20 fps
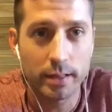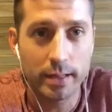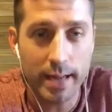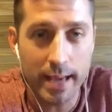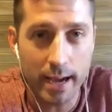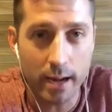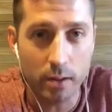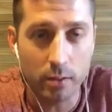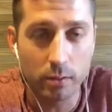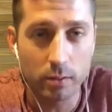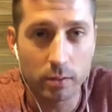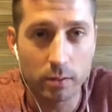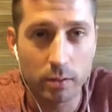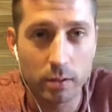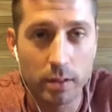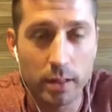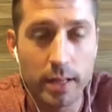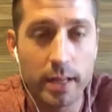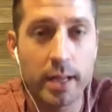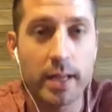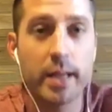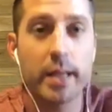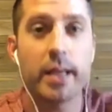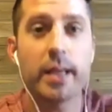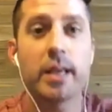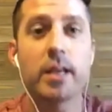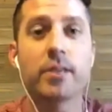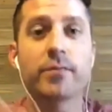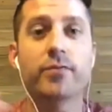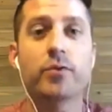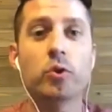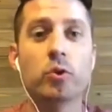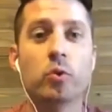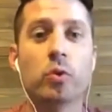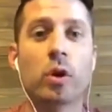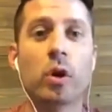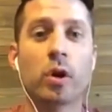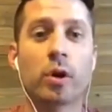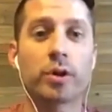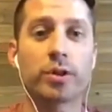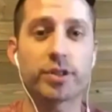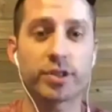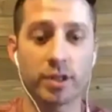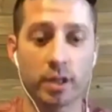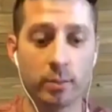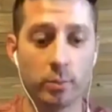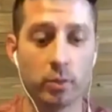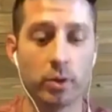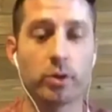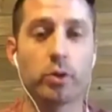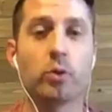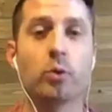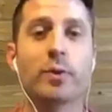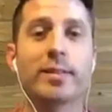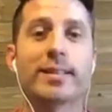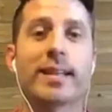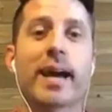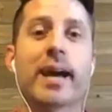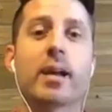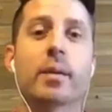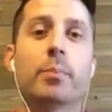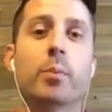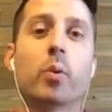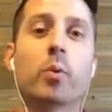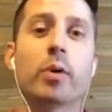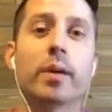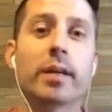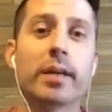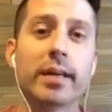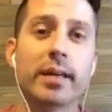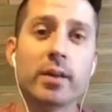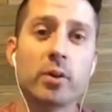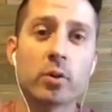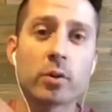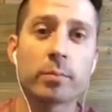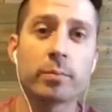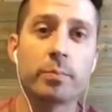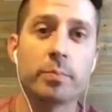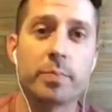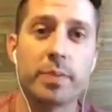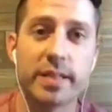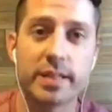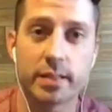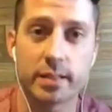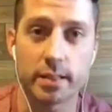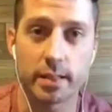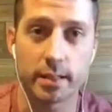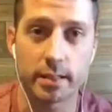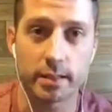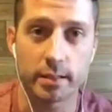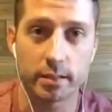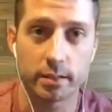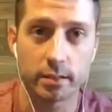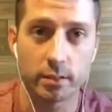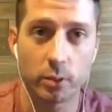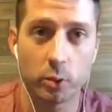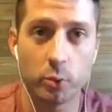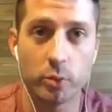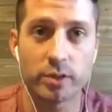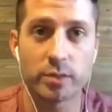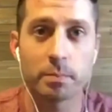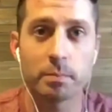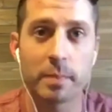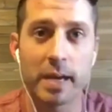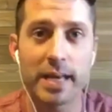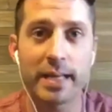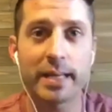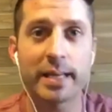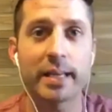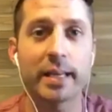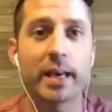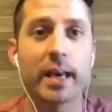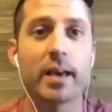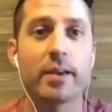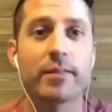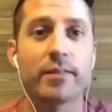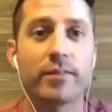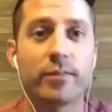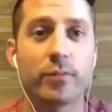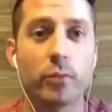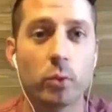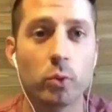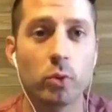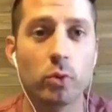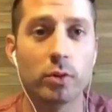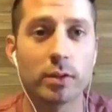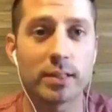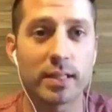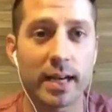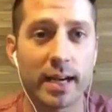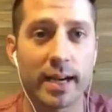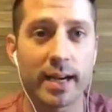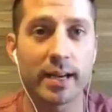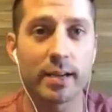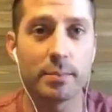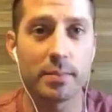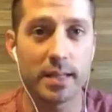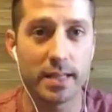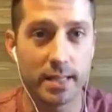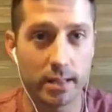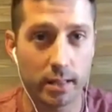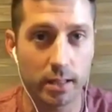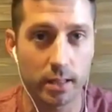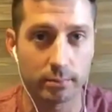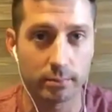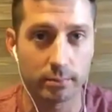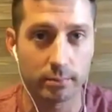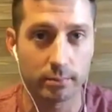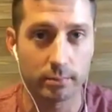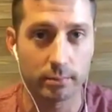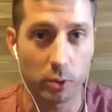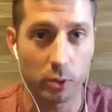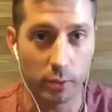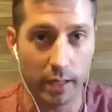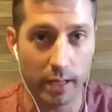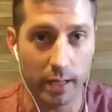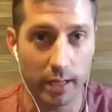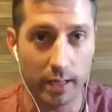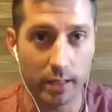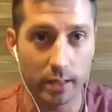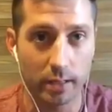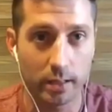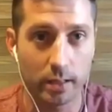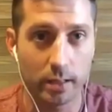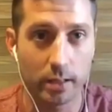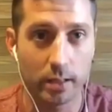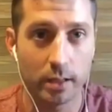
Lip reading: Now, if you are someone who is at a point in your business who is making a full-time income, okay,